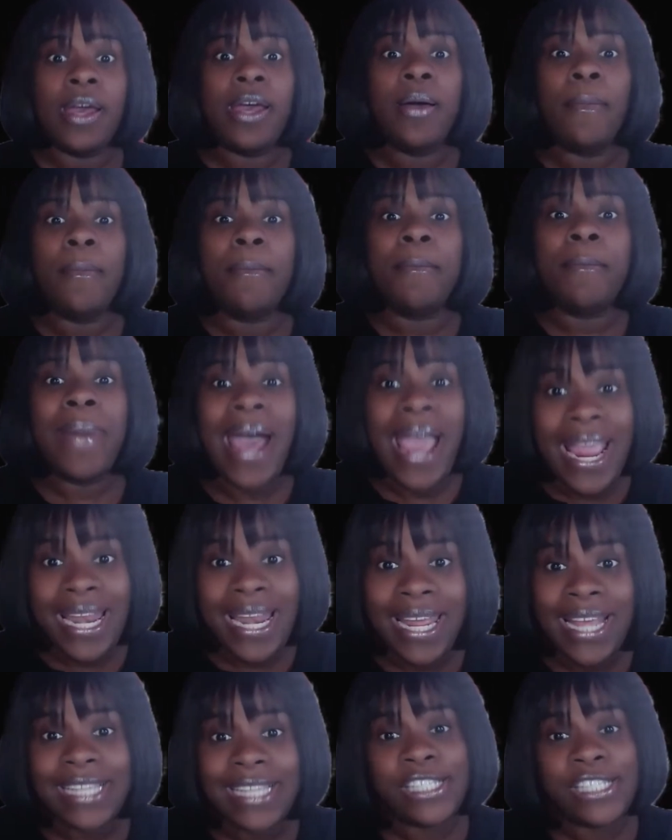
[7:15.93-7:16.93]

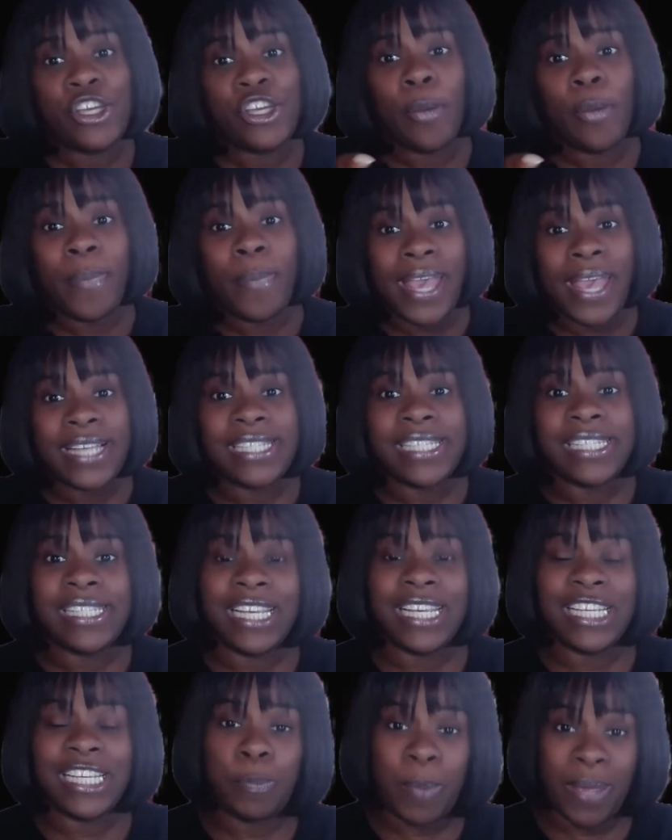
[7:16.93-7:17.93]
minus your business
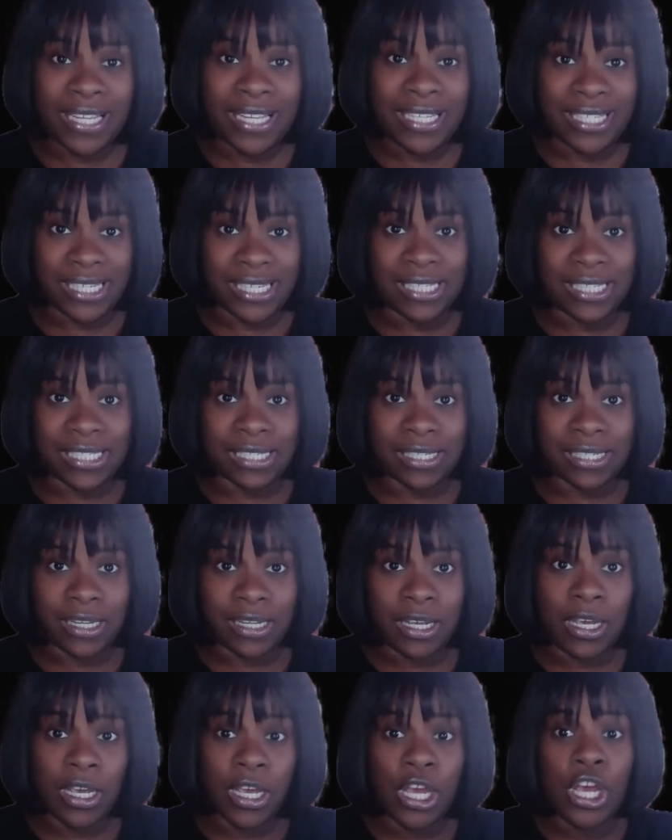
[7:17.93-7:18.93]
expenses.
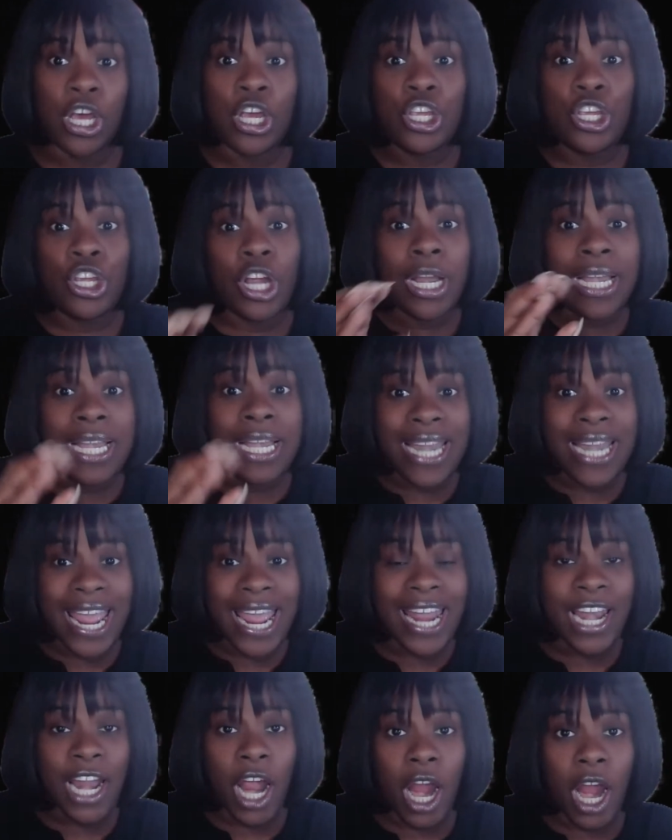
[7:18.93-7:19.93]
Your net
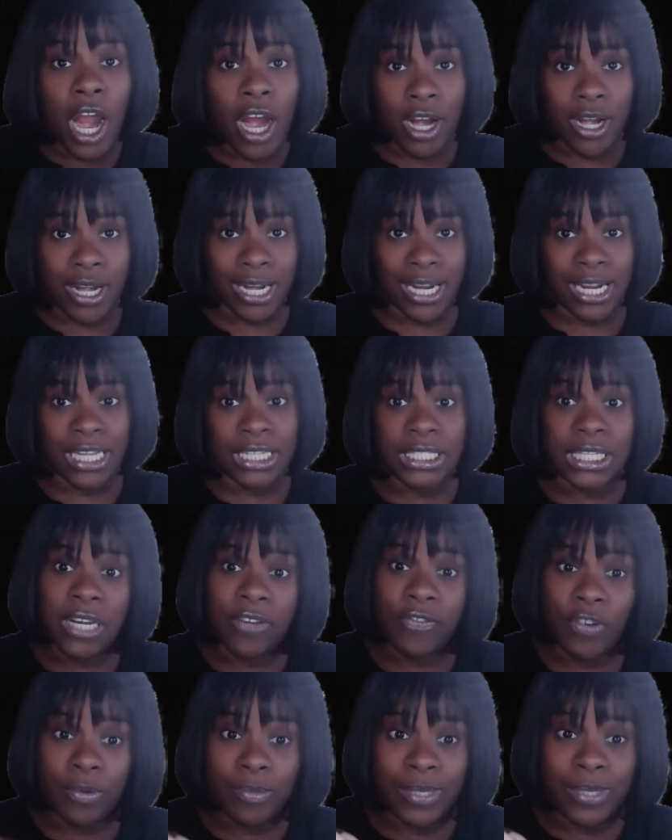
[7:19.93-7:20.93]
earnings
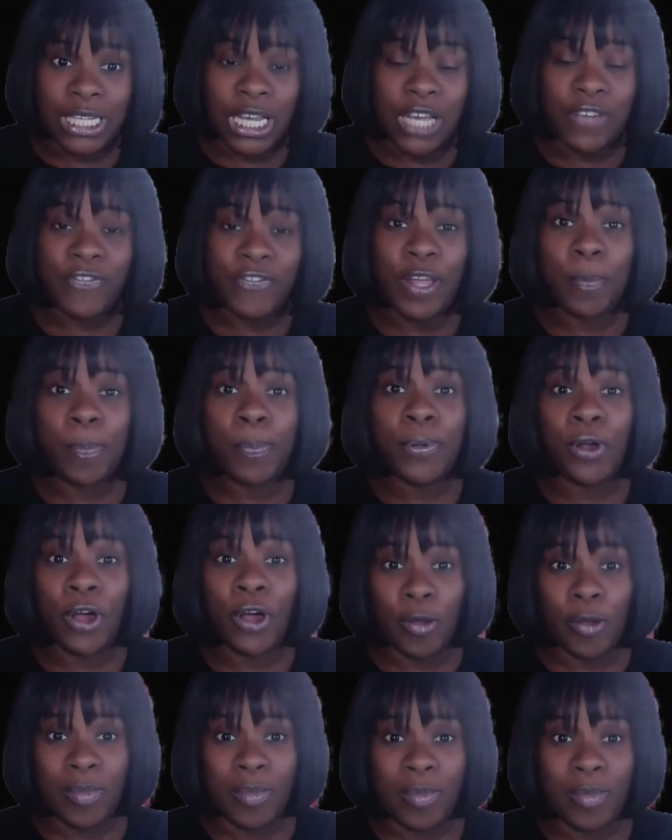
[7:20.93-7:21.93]
from
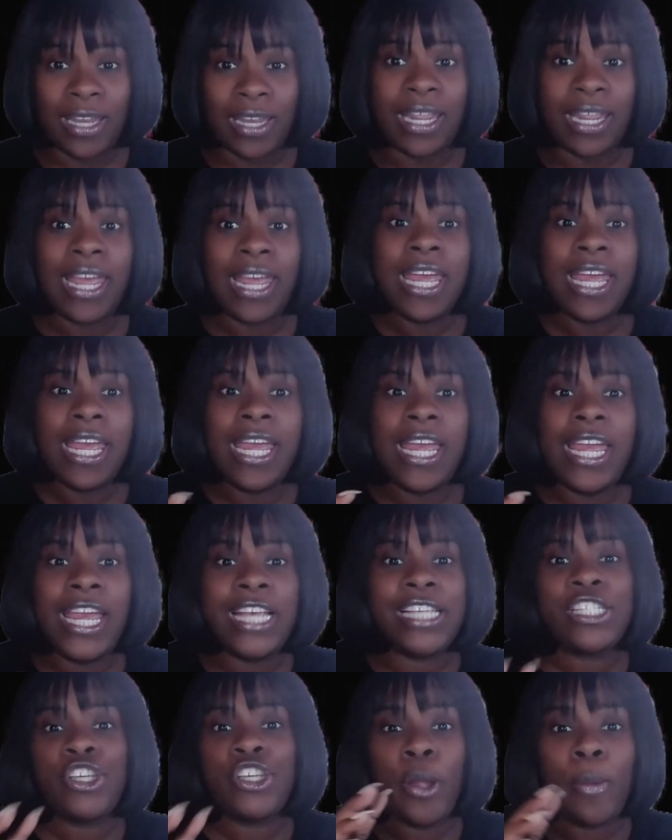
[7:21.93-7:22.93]
self-employment
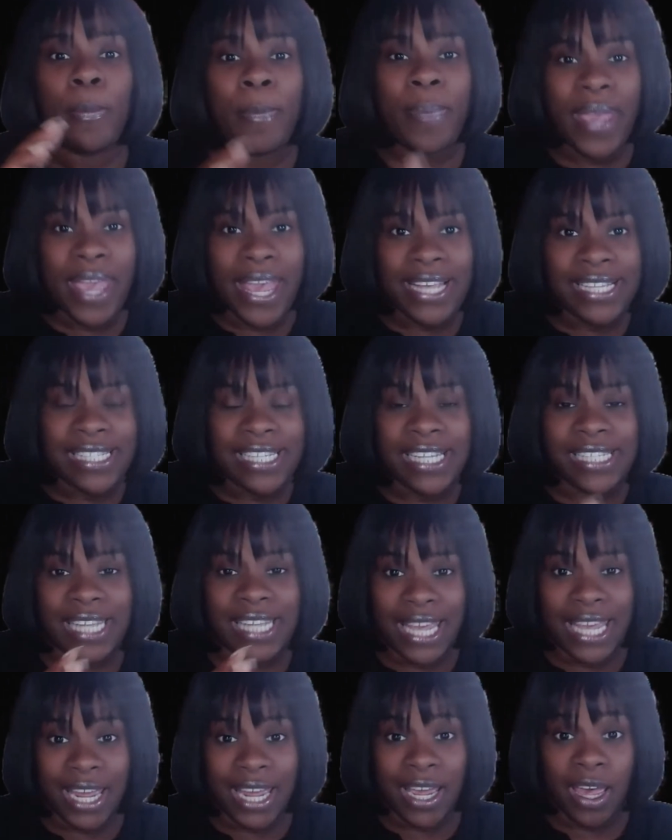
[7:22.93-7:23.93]
is your business
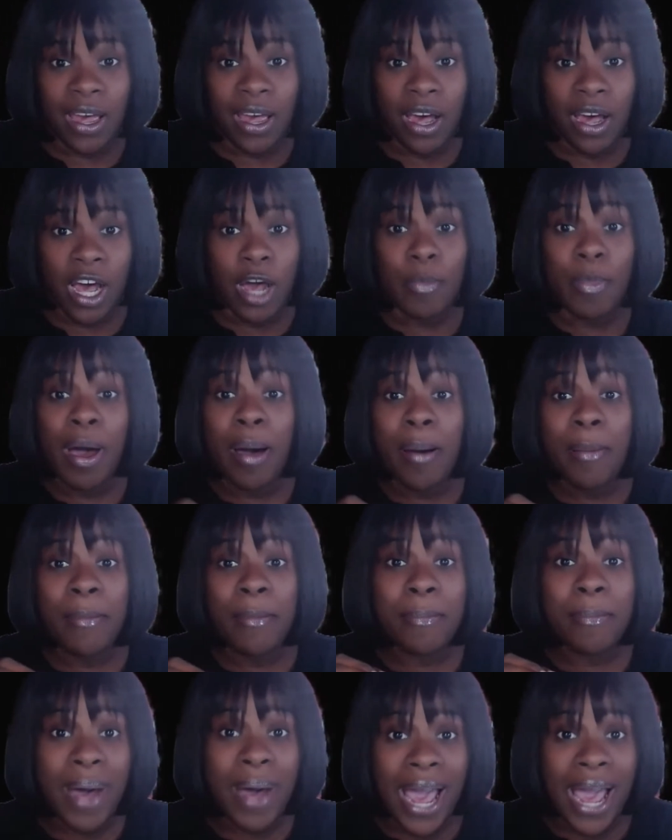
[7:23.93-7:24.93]
income
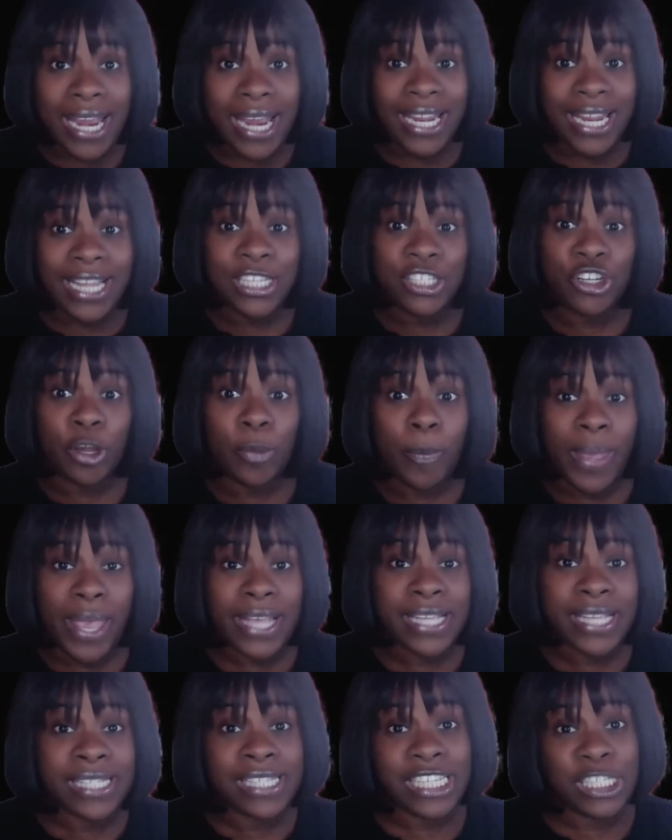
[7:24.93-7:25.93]
minus your
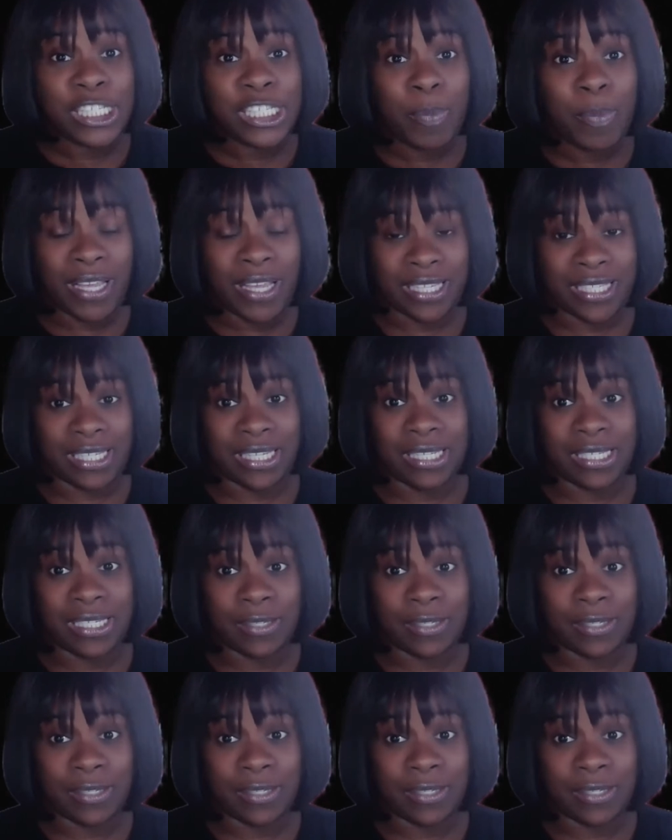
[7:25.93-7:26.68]
business expenses.